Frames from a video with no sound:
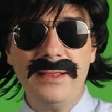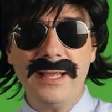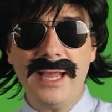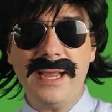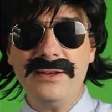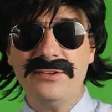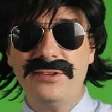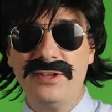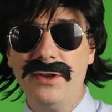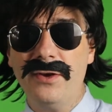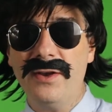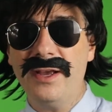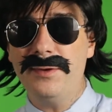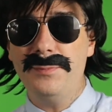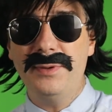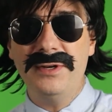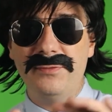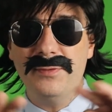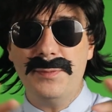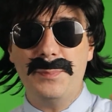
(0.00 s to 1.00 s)
the ATO had a
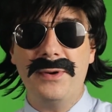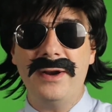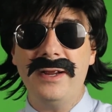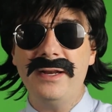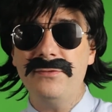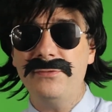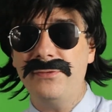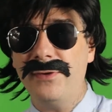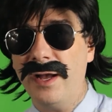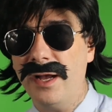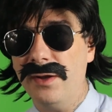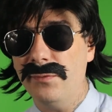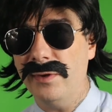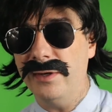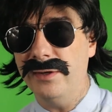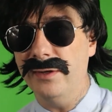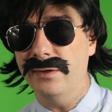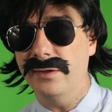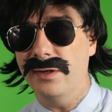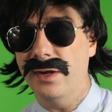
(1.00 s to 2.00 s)
bit of a brain fart
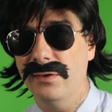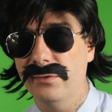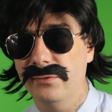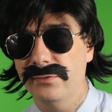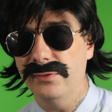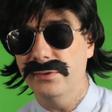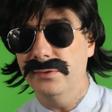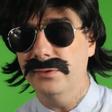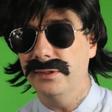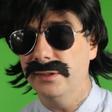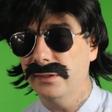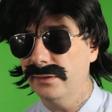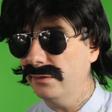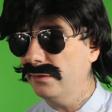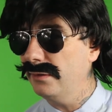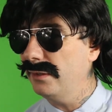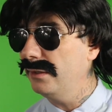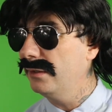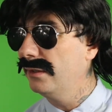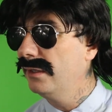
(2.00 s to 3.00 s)
when they were going through it, you
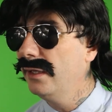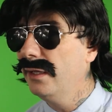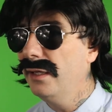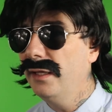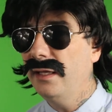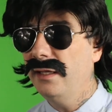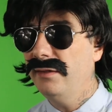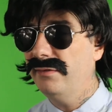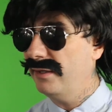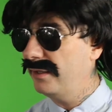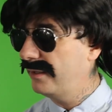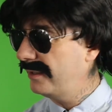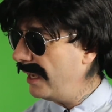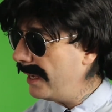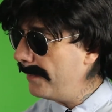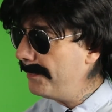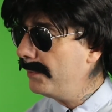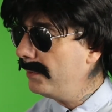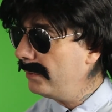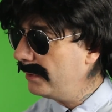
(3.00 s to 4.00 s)
know. He said
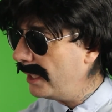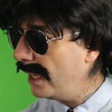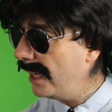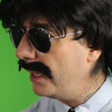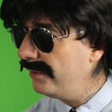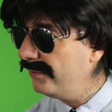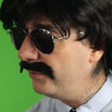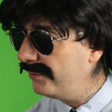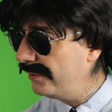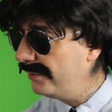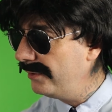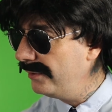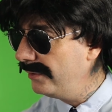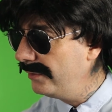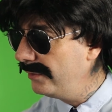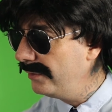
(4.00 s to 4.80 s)
capital gains